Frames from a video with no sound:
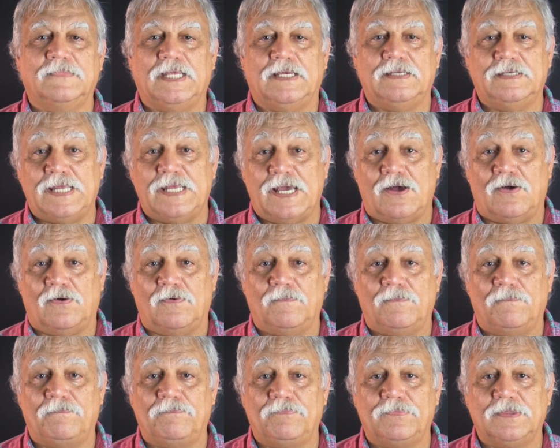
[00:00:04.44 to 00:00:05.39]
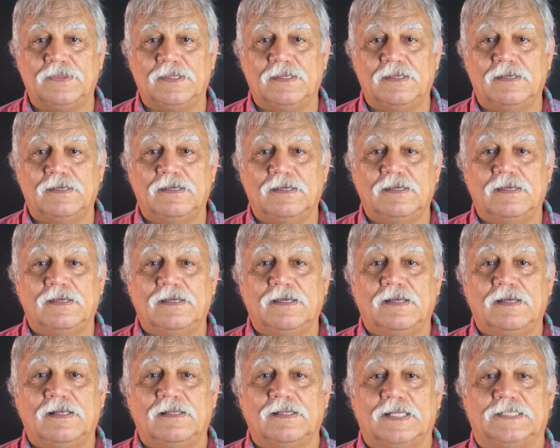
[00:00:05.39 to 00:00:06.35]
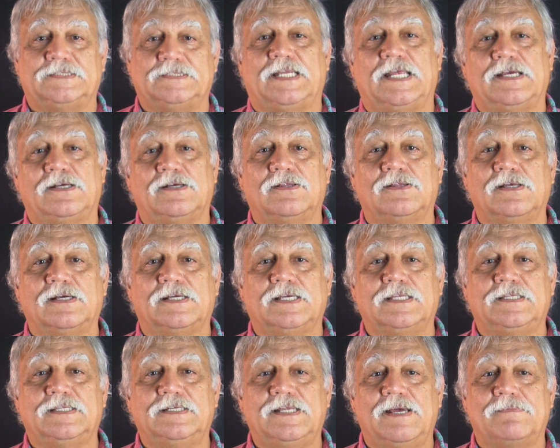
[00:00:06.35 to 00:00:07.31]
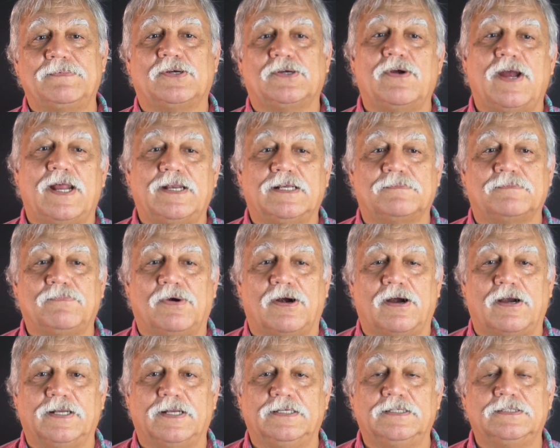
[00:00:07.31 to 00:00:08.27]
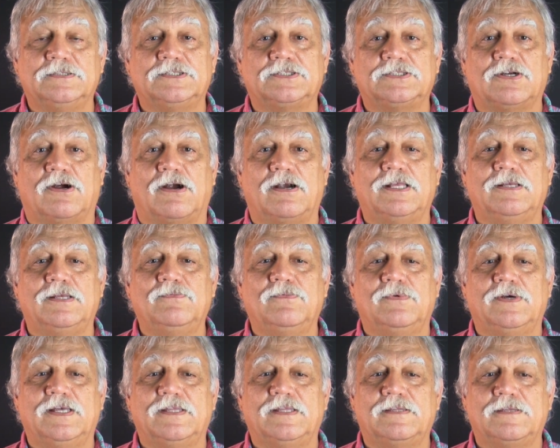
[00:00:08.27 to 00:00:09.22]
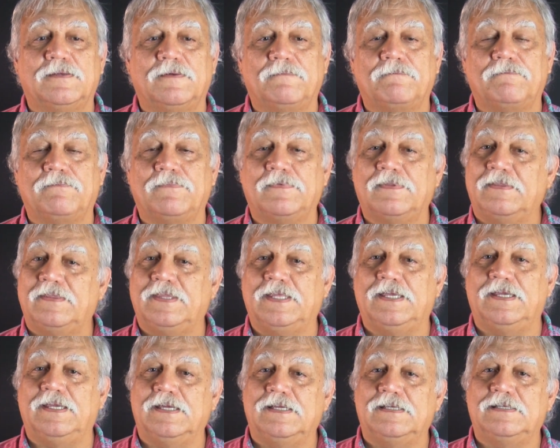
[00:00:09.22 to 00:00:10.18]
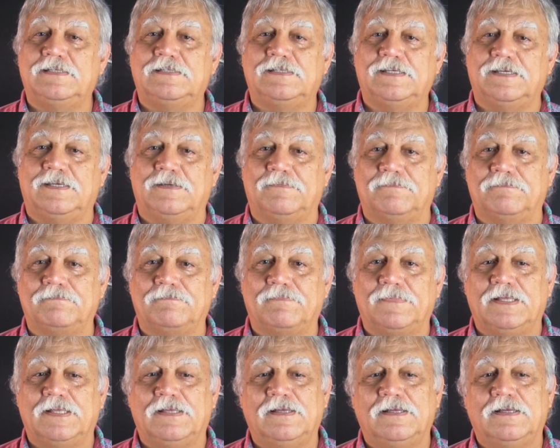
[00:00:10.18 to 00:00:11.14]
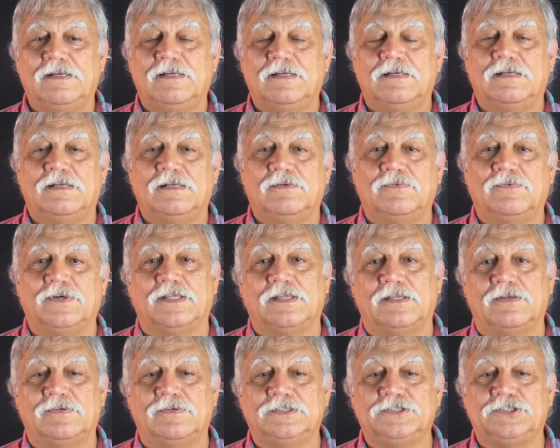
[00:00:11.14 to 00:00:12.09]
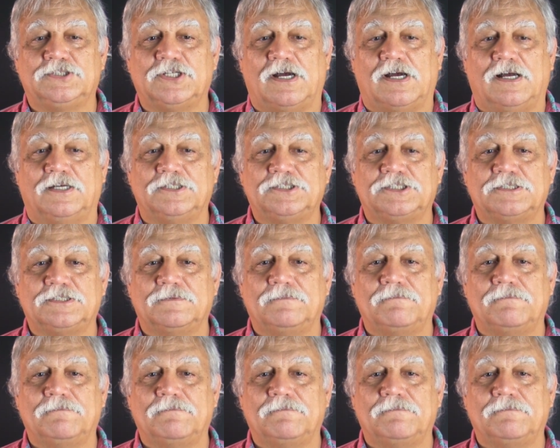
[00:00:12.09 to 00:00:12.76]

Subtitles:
Now, let's take a look at the Democratic Party, starting with the In team, with Lou and Josh.